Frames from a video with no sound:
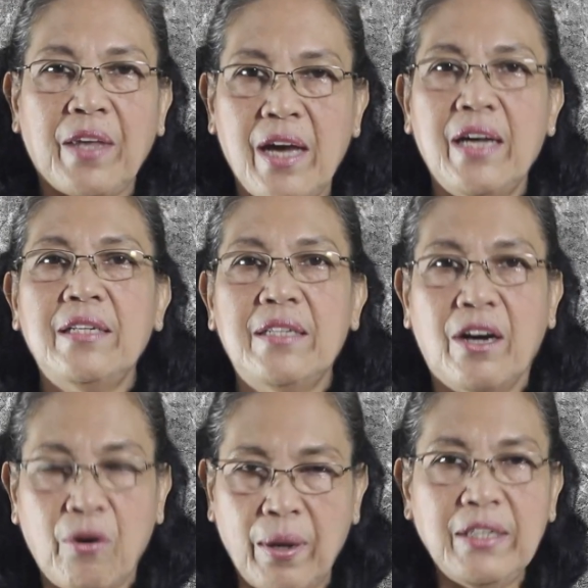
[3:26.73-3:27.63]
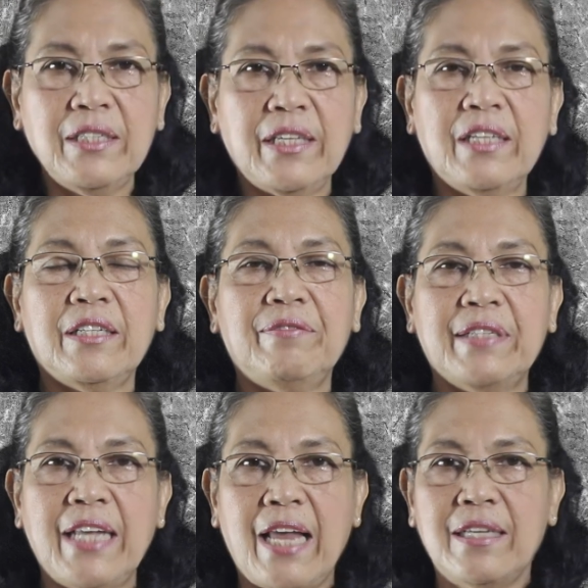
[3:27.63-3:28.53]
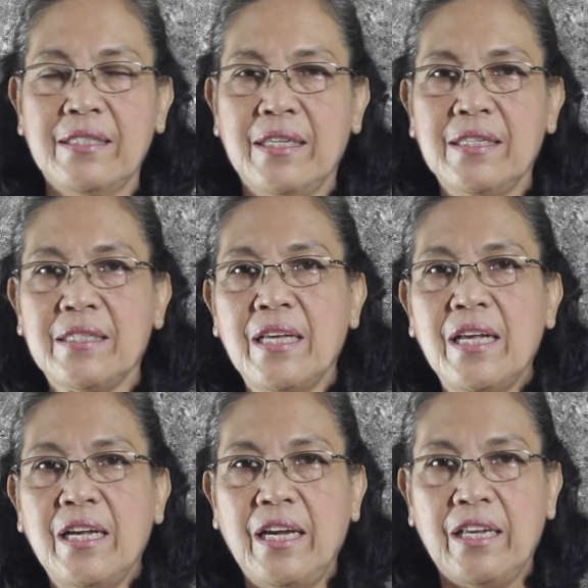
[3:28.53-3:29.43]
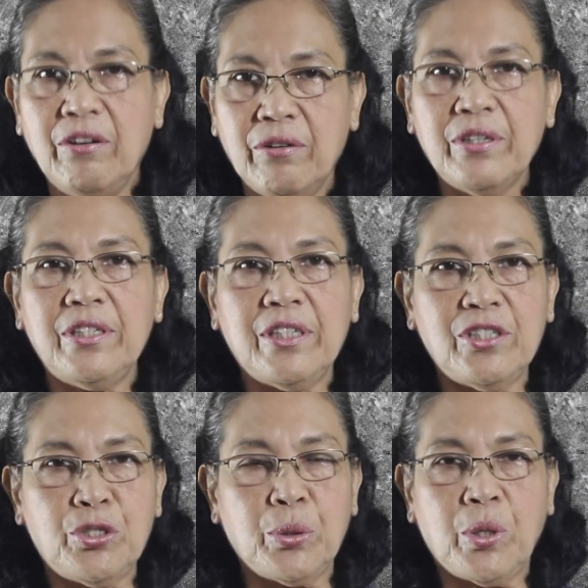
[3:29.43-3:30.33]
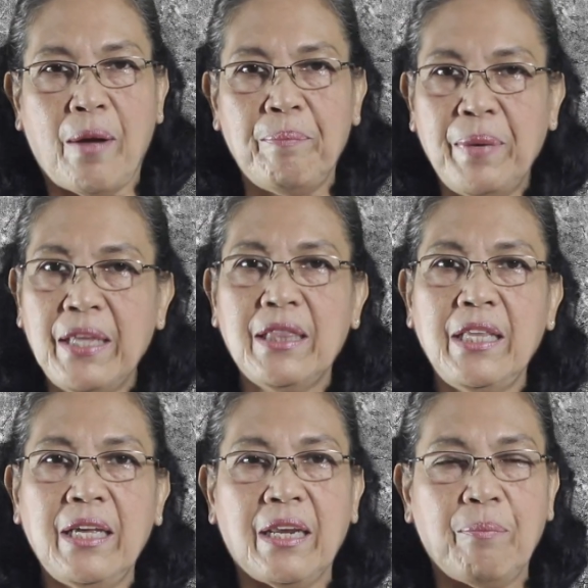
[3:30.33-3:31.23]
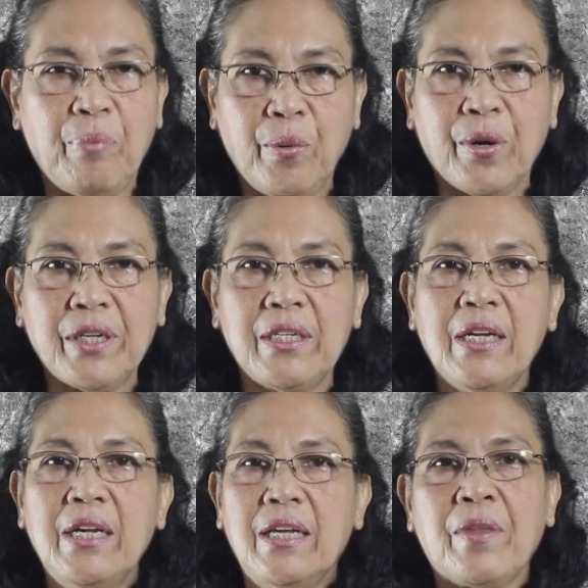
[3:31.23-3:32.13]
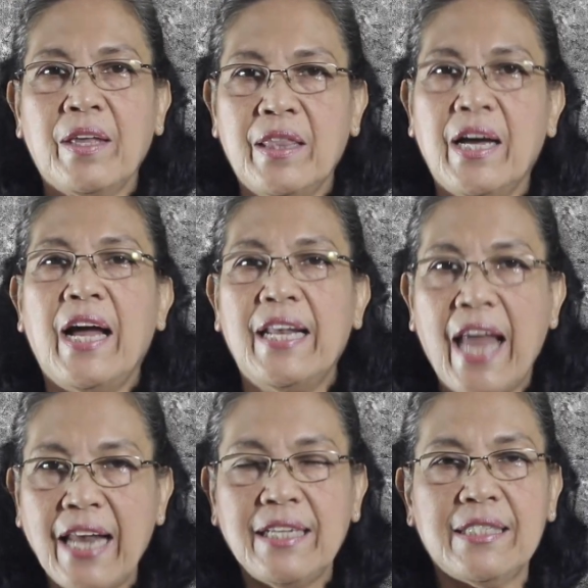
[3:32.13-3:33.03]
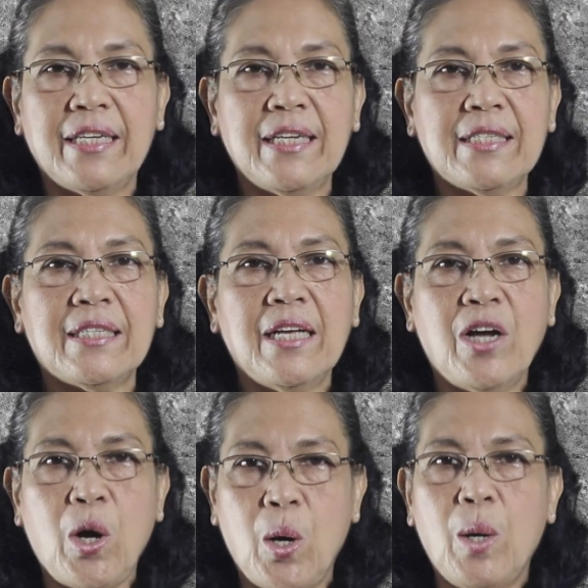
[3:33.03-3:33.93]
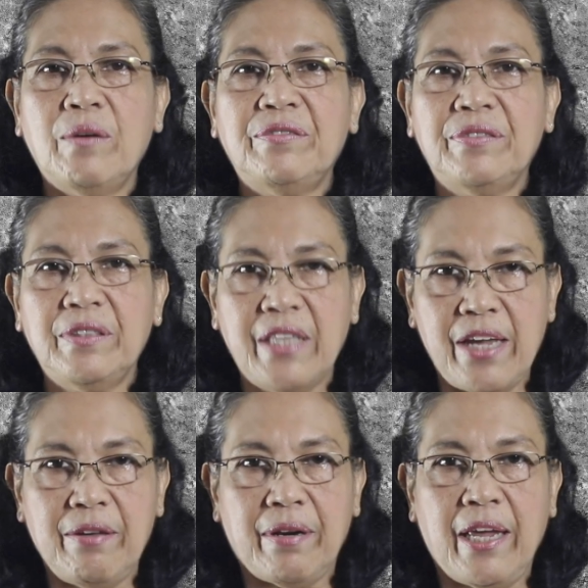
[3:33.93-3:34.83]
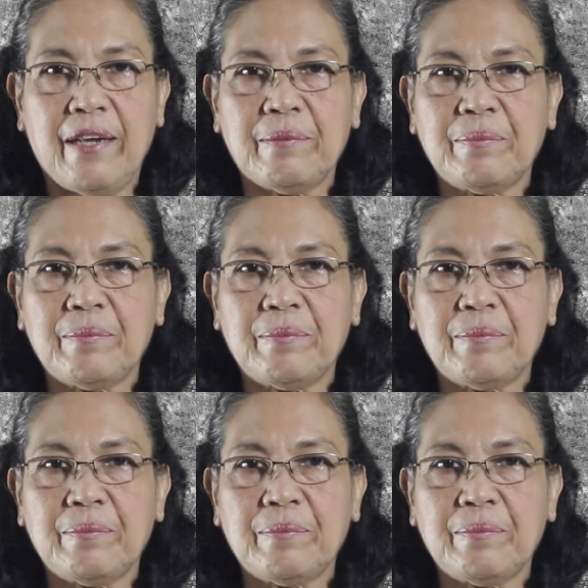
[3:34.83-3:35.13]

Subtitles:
and the quantitative analysis, in order to completely report the analysis of the urine.